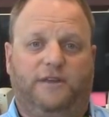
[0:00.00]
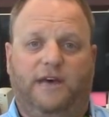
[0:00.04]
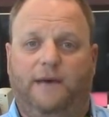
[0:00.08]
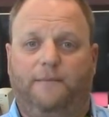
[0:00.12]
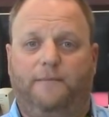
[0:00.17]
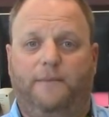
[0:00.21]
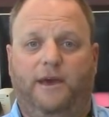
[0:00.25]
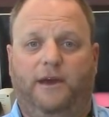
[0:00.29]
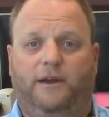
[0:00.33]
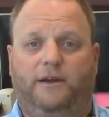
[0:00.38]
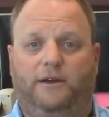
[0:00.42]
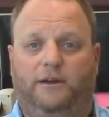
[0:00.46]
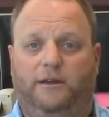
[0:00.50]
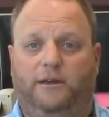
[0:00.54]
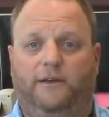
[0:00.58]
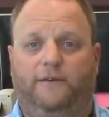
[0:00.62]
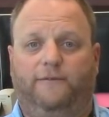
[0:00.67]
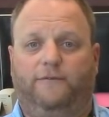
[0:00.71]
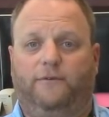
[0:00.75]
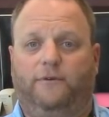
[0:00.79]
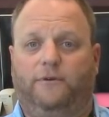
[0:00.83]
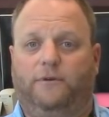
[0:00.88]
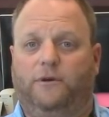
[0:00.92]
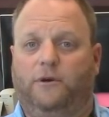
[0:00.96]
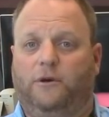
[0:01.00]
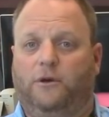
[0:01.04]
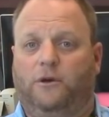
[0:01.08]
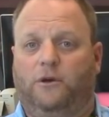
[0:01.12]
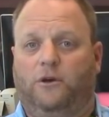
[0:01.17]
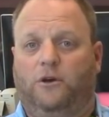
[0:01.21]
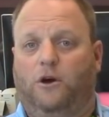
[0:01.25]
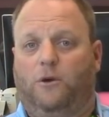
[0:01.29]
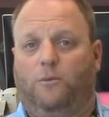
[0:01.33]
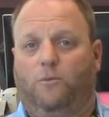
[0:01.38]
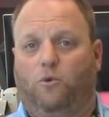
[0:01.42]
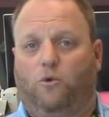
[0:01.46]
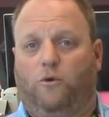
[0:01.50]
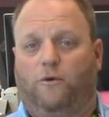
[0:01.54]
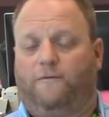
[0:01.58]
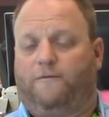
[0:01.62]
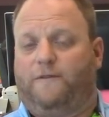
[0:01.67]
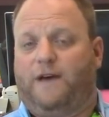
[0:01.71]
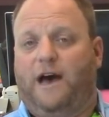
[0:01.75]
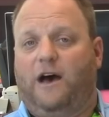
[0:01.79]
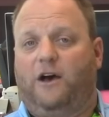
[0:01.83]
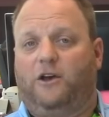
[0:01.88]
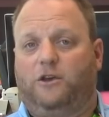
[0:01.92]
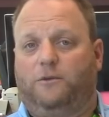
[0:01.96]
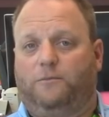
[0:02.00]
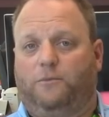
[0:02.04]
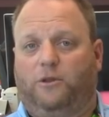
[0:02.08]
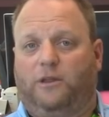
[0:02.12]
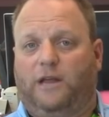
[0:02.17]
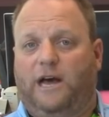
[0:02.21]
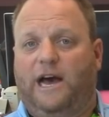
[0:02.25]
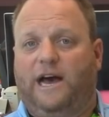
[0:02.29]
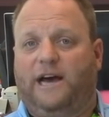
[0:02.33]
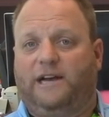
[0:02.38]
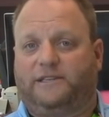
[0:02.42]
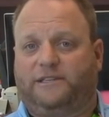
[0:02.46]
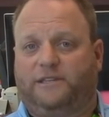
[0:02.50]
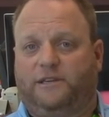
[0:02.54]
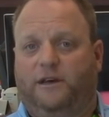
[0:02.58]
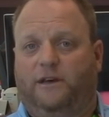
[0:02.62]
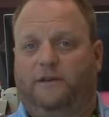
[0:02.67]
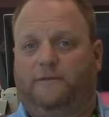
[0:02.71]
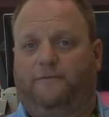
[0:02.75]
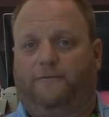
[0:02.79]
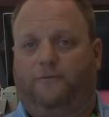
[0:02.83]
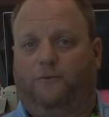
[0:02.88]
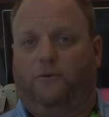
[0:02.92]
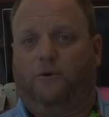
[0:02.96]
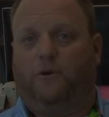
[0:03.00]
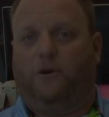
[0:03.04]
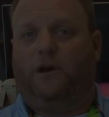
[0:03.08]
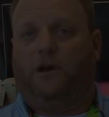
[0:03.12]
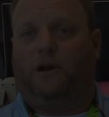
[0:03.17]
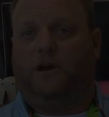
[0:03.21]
That made it even a more valuable asset for